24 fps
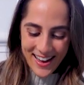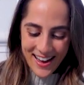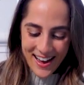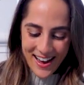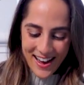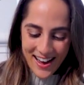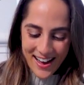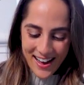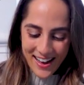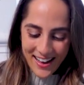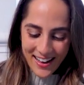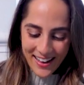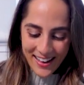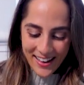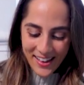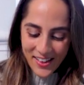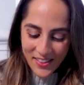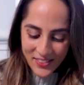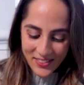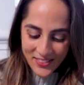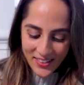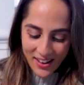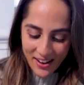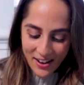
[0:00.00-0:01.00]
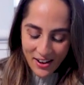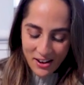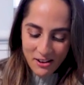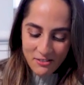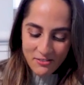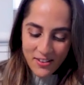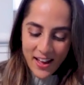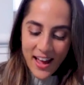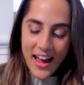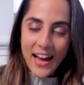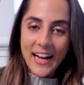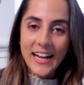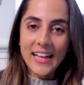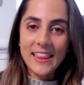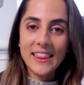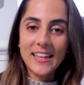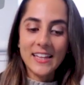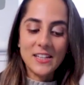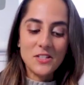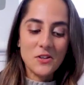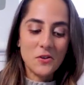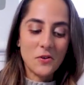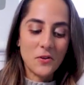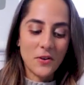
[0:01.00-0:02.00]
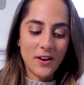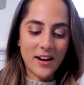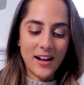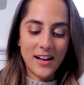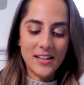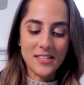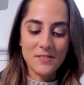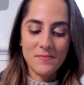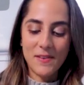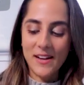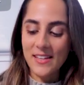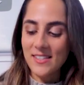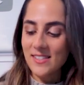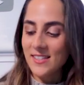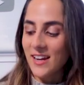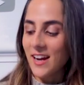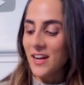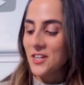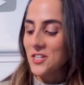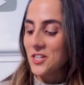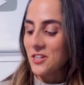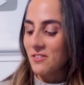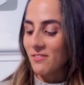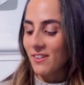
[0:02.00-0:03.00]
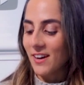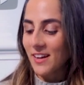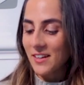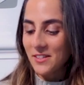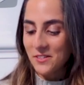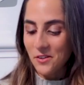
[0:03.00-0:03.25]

I love anything to organize my stationery.